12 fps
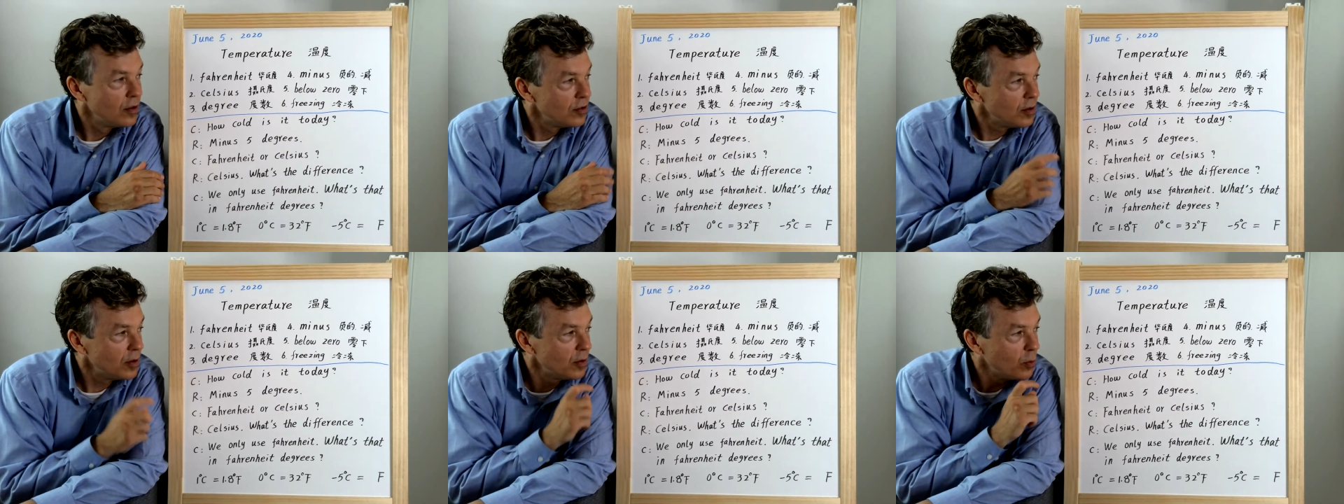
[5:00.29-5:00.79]

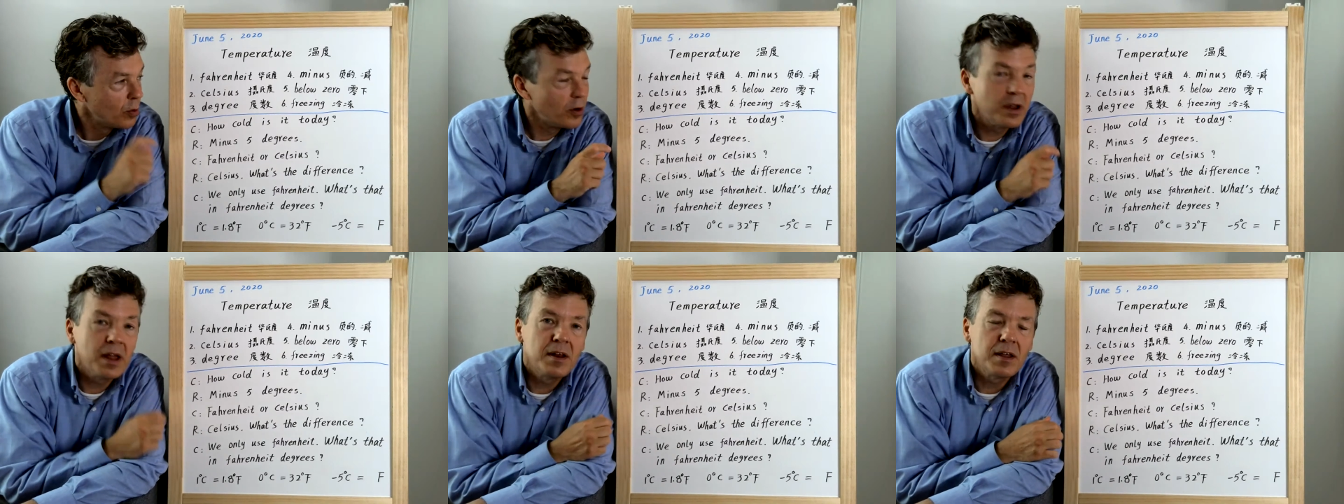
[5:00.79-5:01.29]
So the
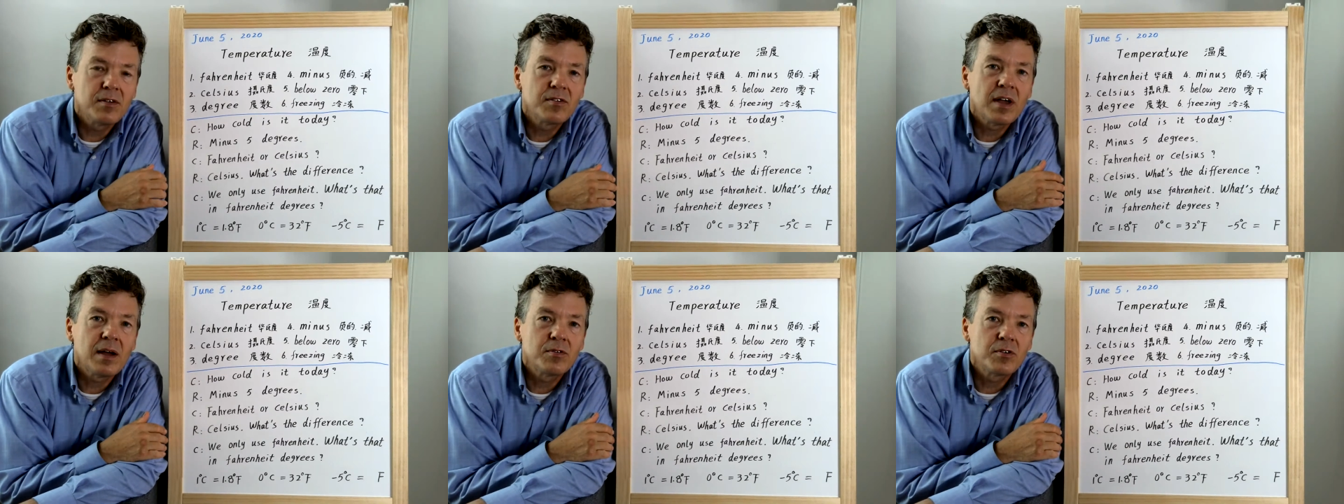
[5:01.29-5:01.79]
word ending
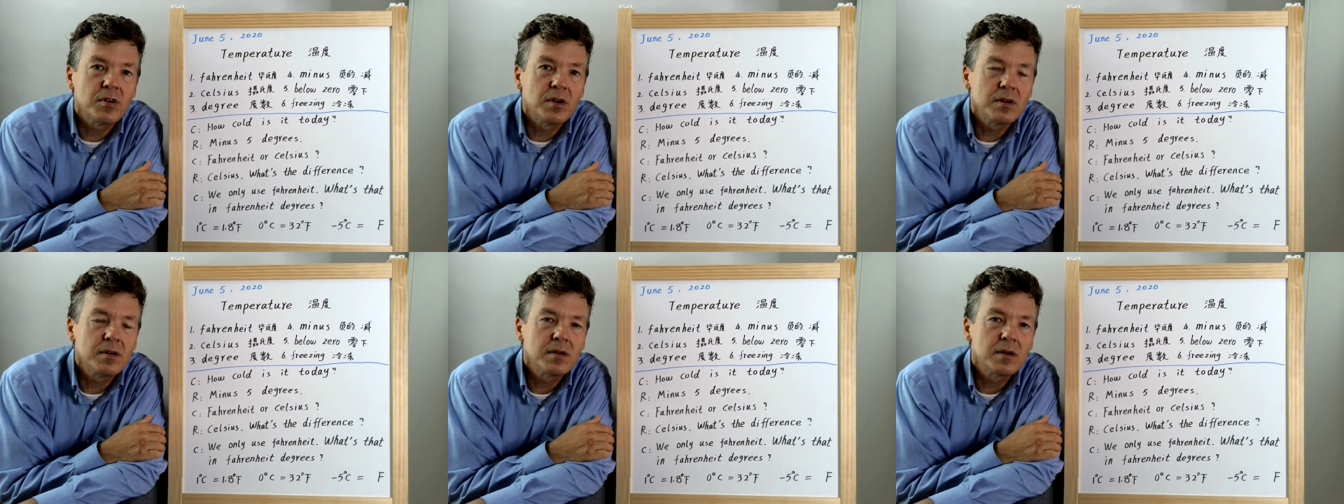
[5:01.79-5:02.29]
sounds
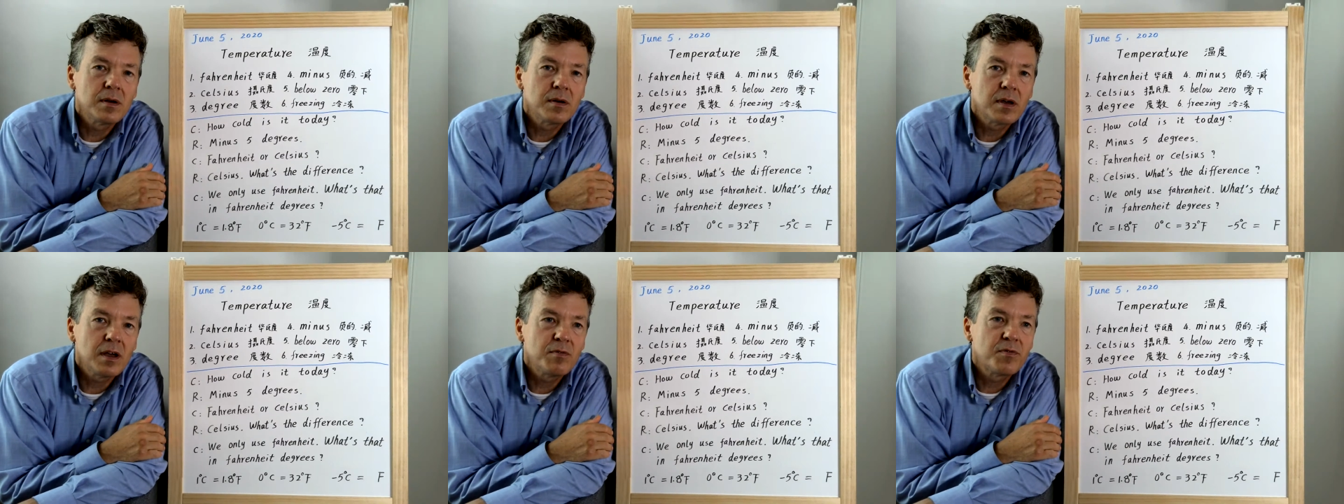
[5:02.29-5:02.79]
good.
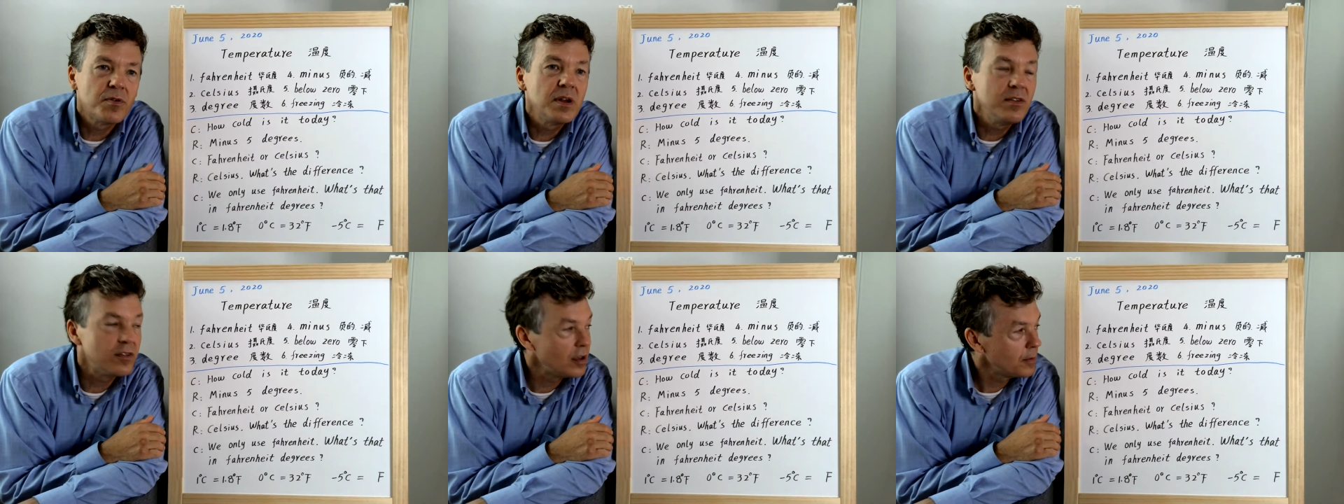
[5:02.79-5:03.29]
Okay,
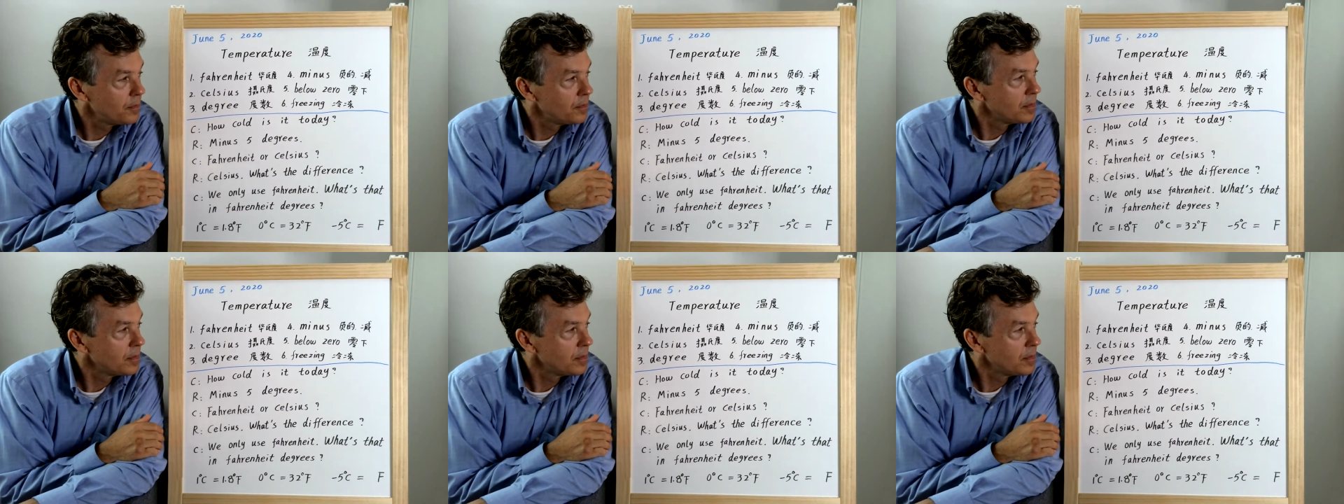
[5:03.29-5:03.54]
freezing.